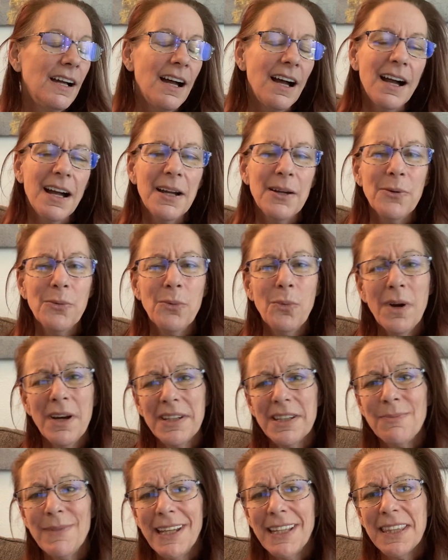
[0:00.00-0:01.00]
I want
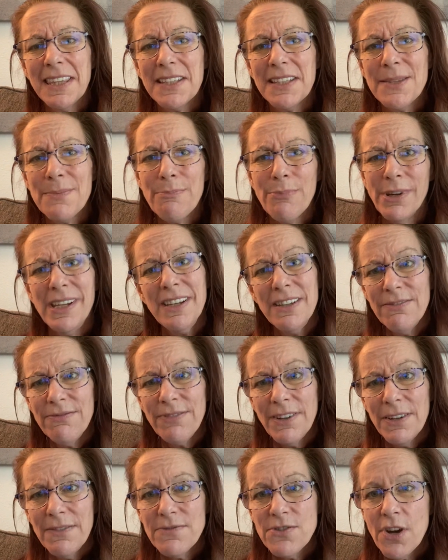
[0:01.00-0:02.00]
to make this
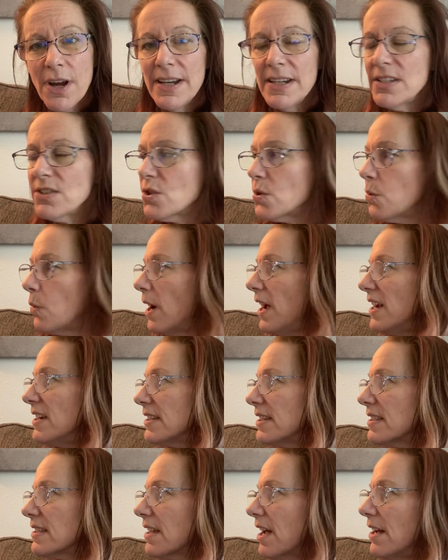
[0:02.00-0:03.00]
brief. I've tried it
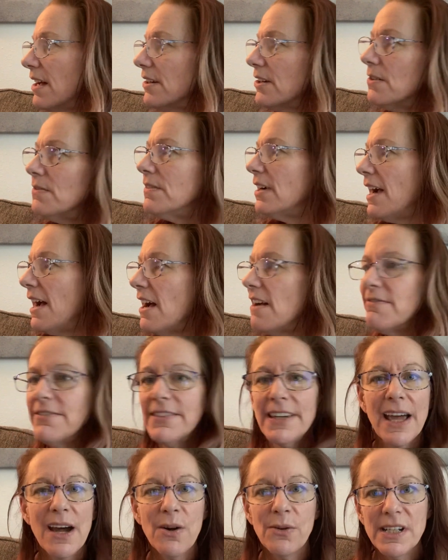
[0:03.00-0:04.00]
twice. It's gone over half
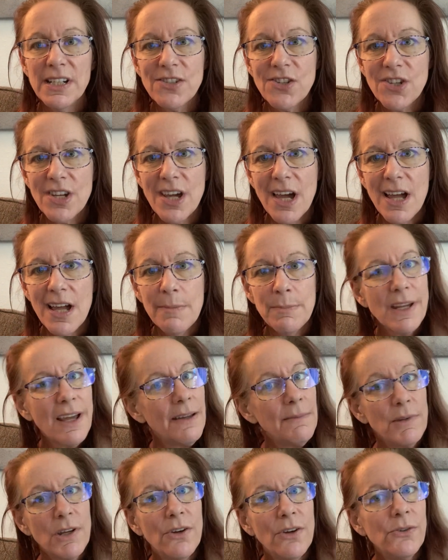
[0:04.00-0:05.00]
an hour each time, and I
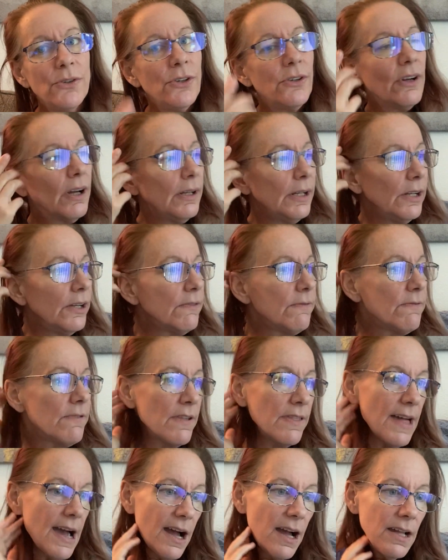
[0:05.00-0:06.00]
know you're not here for
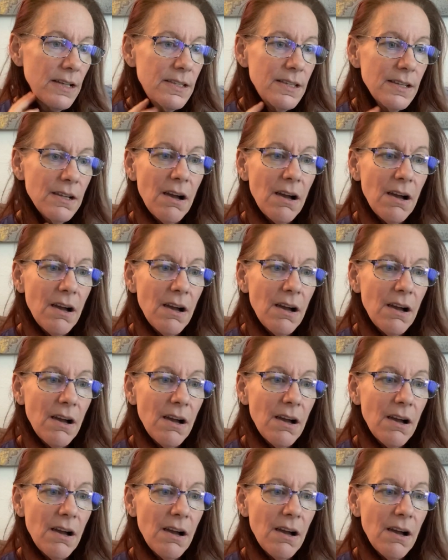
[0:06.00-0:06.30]
that.